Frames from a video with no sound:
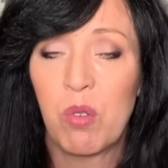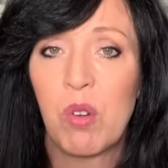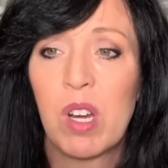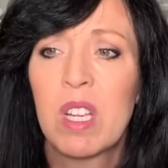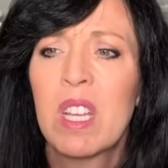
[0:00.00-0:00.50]

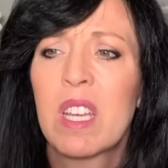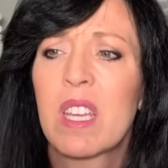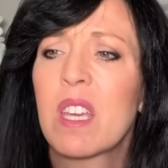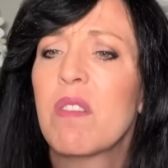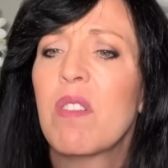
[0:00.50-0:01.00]
or
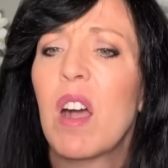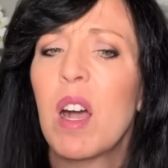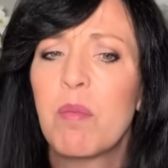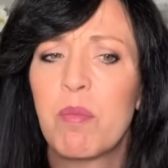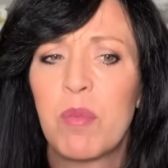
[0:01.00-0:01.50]
give
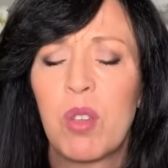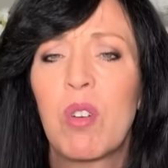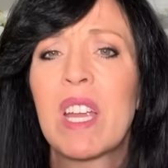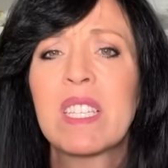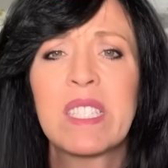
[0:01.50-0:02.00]
up your
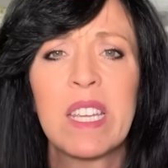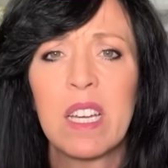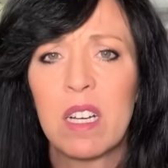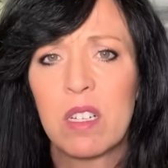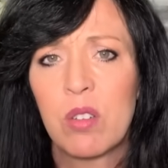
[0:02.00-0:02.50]

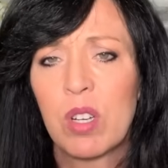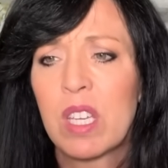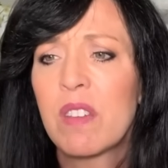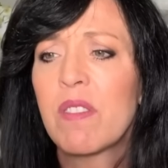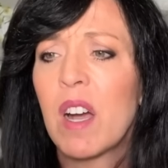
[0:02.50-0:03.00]
idea, or give